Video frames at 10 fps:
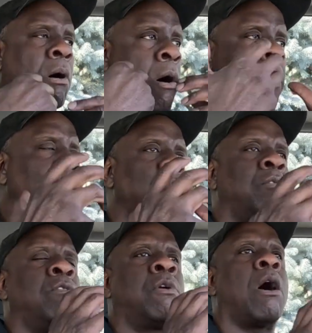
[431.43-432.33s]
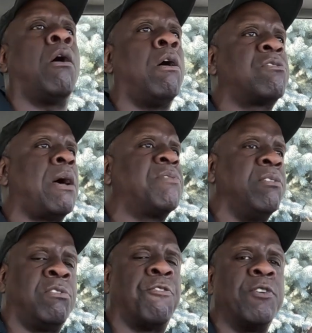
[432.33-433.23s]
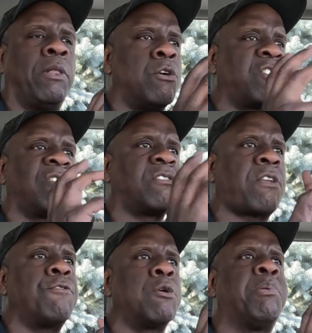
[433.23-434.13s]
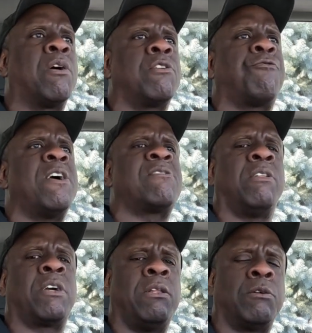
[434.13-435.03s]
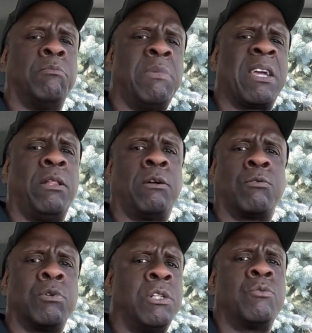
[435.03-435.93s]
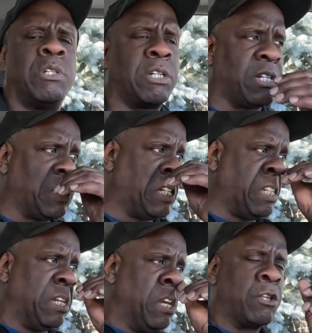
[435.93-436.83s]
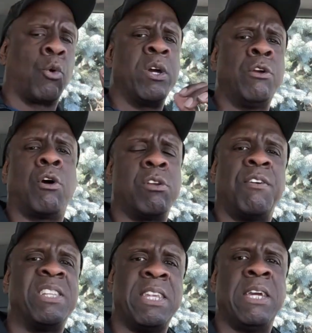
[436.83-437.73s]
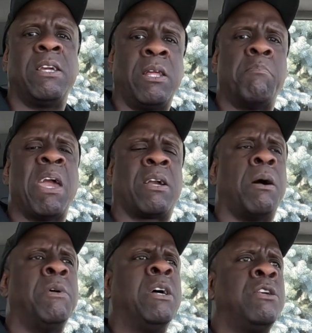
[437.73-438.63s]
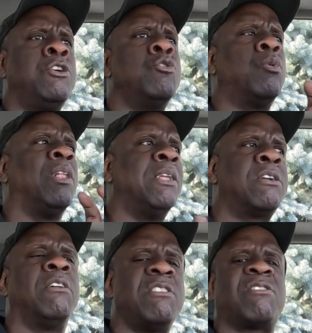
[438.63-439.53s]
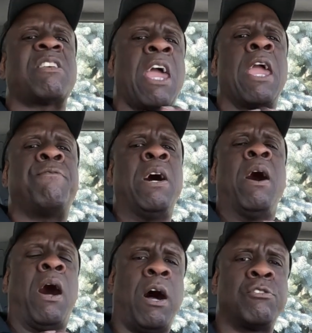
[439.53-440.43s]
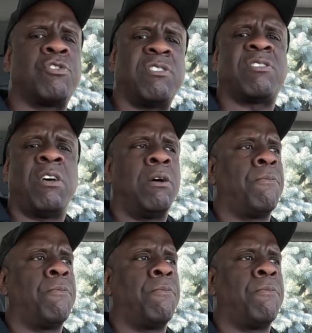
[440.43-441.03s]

You got all types of different lotions and stuff you can put on your face and make it look really, really good to where you don't even need any makeup. You will literally save hundreds